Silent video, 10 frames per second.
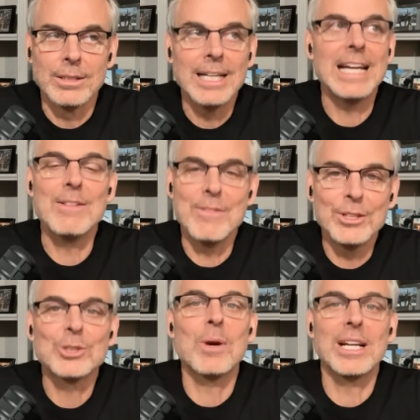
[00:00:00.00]
in the
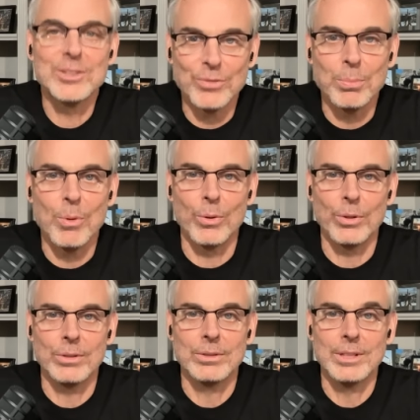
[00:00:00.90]
transfer portal.
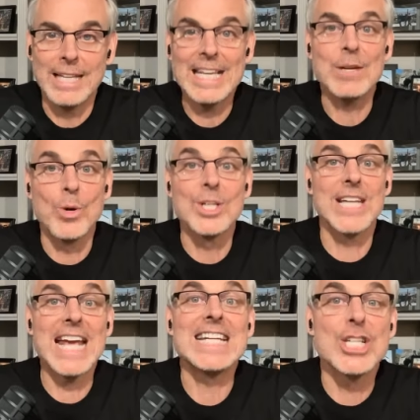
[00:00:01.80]
He was
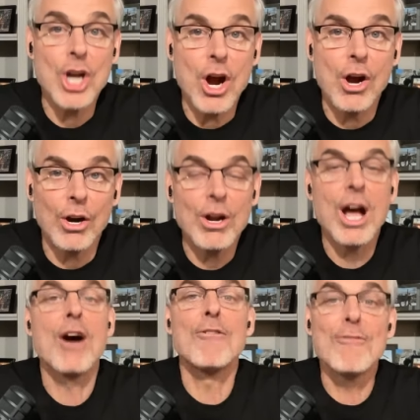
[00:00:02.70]
a star
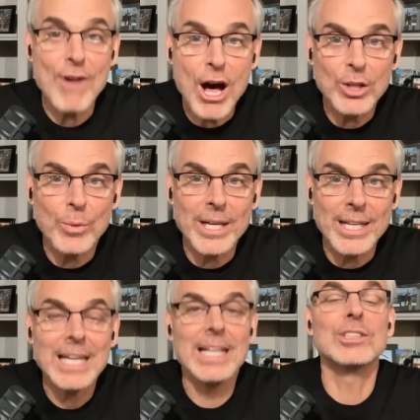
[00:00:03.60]
following
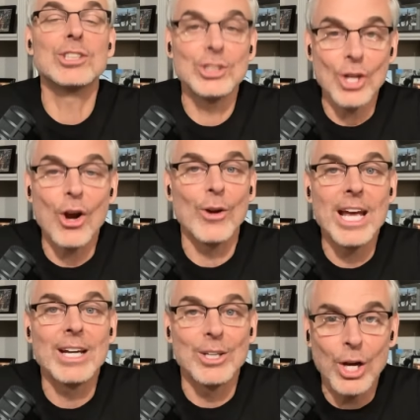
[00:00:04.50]
his star
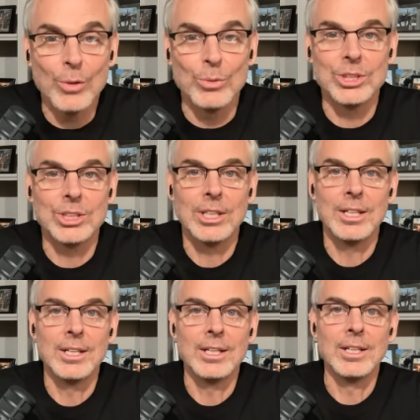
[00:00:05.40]
head coach.
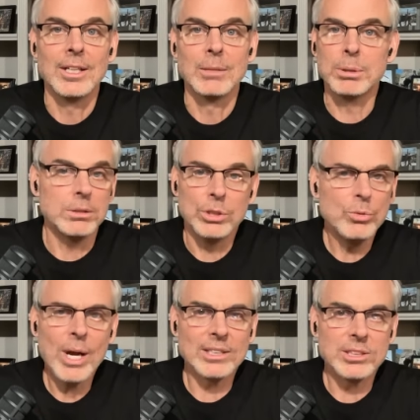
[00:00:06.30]
But
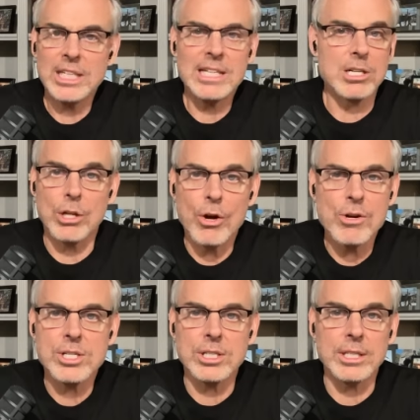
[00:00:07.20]
USC is
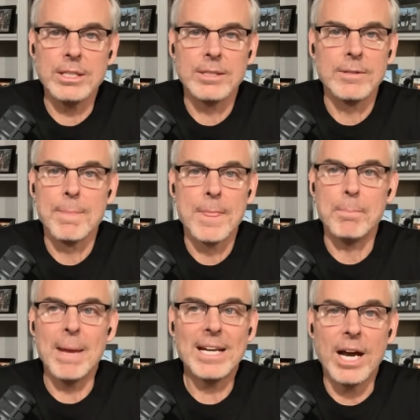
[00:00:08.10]
largely
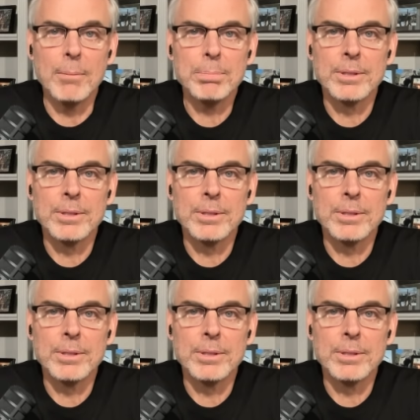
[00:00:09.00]
made up